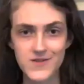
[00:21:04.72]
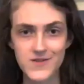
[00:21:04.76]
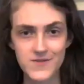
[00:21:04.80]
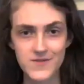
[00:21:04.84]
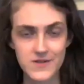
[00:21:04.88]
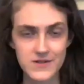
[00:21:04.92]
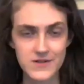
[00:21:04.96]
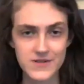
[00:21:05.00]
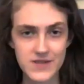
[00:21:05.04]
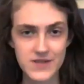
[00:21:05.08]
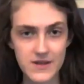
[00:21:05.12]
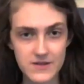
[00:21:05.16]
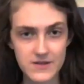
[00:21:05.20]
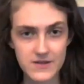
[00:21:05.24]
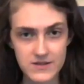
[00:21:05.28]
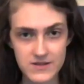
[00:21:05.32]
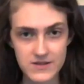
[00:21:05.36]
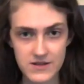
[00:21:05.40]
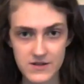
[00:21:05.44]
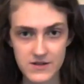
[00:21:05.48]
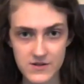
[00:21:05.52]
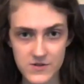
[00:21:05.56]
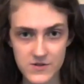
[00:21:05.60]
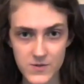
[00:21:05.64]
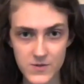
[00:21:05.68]
of their
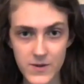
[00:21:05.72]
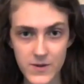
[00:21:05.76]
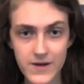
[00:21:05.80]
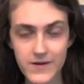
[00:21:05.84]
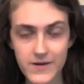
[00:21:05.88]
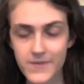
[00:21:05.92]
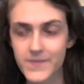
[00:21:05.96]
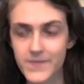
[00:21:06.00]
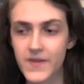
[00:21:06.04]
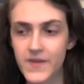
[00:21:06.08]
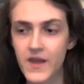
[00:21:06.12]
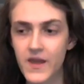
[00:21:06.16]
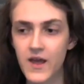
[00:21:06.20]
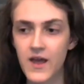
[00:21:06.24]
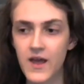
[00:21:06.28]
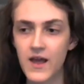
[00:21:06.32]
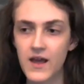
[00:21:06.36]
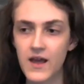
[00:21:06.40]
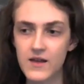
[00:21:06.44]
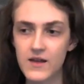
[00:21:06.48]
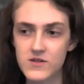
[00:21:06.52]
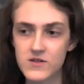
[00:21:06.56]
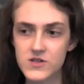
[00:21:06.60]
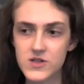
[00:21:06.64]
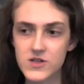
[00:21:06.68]
skeleton as well.
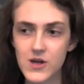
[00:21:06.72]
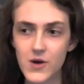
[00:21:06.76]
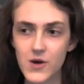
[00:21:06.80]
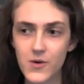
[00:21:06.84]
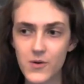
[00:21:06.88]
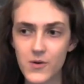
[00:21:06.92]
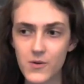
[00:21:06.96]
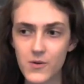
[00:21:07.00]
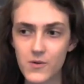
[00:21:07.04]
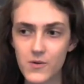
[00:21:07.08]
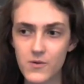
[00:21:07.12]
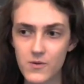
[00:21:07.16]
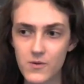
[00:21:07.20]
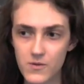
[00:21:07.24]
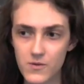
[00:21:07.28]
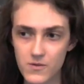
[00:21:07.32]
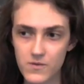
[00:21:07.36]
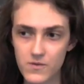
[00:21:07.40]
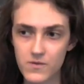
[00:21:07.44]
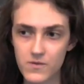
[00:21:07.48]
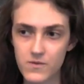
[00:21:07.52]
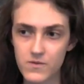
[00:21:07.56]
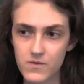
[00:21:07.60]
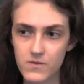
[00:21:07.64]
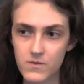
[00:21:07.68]
And so
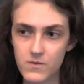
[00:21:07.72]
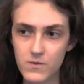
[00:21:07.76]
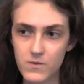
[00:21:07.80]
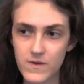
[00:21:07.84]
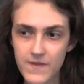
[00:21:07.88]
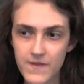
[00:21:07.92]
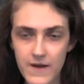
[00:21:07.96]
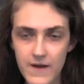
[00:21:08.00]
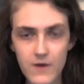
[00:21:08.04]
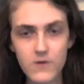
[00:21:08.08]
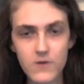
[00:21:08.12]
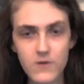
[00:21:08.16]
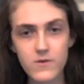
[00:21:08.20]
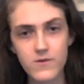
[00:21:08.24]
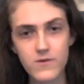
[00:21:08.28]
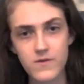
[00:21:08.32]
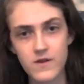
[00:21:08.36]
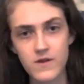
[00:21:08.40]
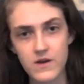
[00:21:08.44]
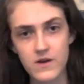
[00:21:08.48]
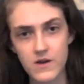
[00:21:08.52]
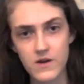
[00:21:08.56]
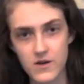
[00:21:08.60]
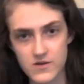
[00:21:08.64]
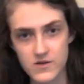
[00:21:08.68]
without
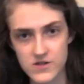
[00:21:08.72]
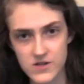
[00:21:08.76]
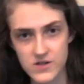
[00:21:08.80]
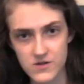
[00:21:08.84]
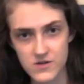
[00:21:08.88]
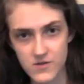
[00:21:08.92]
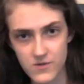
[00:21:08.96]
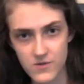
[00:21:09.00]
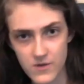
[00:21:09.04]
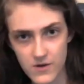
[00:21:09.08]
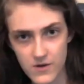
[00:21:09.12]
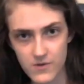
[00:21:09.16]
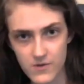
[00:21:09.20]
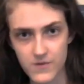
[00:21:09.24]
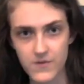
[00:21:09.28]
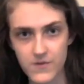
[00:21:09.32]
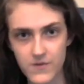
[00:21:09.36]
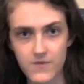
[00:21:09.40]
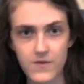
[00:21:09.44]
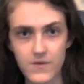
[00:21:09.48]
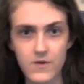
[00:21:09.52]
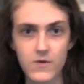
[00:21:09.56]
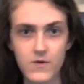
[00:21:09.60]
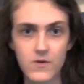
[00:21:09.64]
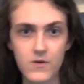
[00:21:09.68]
the constant growth
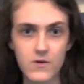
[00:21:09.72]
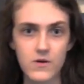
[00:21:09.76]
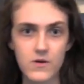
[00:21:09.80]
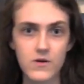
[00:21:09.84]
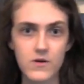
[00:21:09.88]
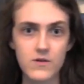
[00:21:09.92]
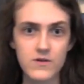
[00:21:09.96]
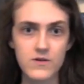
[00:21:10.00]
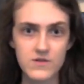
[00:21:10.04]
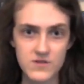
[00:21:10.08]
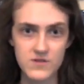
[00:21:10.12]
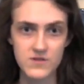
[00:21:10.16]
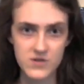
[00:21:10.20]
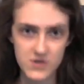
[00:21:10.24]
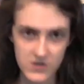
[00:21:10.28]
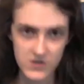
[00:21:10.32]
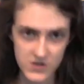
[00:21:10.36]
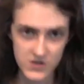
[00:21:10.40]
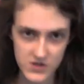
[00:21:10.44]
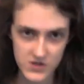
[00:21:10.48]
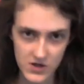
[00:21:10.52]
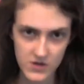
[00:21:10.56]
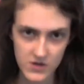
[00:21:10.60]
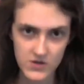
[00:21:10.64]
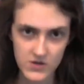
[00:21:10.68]
of the coral, it's going to
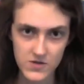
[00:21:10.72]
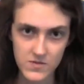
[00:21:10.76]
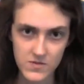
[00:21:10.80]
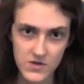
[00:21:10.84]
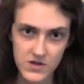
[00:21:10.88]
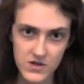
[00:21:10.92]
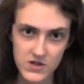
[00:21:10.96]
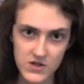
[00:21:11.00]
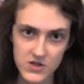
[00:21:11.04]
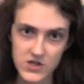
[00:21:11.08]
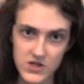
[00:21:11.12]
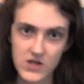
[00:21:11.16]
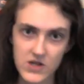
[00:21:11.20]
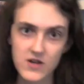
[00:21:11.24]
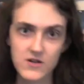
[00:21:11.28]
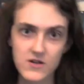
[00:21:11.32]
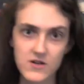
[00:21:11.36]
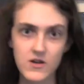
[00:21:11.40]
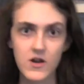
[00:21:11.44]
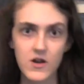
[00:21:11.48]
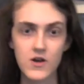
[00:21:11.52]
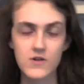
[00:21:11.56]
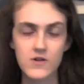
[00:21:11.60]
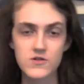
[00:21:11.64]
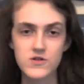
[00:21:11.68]
start diminishing.
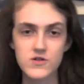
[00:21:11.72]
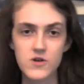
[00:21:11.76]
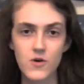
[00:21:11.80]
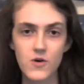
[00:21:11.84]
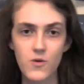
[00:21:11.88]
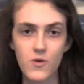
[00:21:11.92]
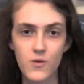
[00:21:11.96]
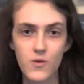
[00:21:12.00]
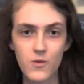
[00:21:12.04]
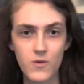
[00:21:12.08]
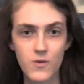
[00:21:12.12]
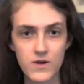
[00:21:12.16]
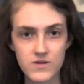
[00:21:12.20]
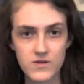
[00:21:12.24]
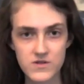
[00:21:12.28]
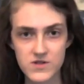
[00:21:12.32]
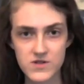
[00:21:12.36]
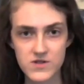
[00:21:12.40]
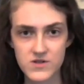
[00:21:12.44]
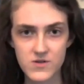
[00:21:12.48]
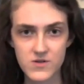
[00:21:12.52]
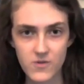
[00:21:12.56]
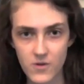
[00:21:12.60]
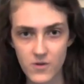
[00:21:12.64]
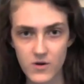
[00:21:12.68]
So
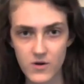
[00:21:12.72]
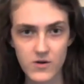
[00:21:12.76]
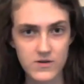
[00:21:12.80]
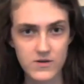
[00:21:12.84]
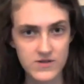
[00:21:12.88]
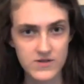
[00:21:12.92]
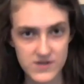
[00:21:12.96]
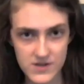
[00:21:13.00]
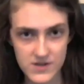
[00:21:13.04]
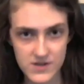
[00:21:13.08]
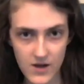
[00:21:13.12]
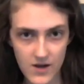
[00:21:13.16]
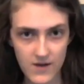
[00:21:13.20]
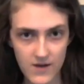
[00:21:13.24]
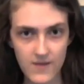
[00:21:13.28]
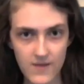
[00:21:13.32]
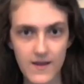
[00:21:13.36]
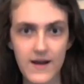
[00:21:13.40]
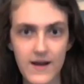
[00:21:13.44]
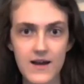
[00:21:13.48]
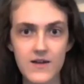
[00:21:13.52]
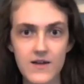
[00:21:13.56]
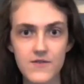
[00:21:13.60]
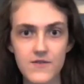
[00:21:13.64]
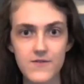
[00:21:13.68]
once coral is not
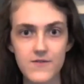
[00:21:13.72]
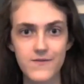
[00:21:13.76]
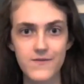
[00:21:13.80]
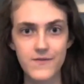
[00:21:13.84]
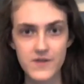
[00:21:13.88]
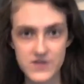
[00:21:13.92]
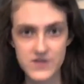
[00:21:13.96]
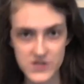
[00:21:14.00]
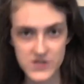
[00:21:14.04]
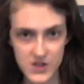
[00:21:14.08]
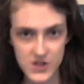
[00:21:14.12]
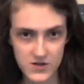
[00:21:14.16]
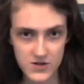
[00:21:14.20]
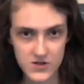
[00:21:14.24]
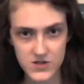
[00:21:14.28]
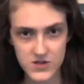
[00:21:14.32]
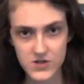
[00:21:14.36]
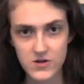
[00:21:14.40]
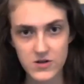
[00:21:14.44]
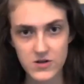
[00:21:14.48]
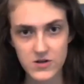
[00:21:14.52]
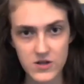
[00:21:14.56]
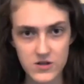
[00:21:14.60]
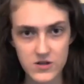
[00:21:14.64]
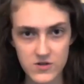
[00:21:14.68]
alive, it starts
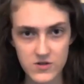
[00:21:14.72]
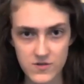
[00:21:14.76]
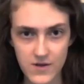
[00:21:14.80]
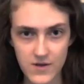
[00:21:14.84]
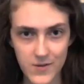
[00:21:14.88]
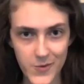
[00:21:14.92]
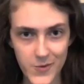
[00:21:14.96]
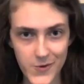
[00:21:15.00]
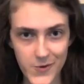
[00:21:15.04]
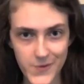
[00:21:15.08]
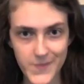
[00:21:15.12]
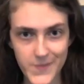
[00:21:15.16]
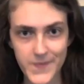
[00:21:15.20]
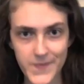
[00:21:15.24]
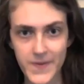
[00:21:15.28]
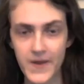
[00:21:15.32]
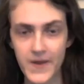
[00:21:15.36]
turning to rubble.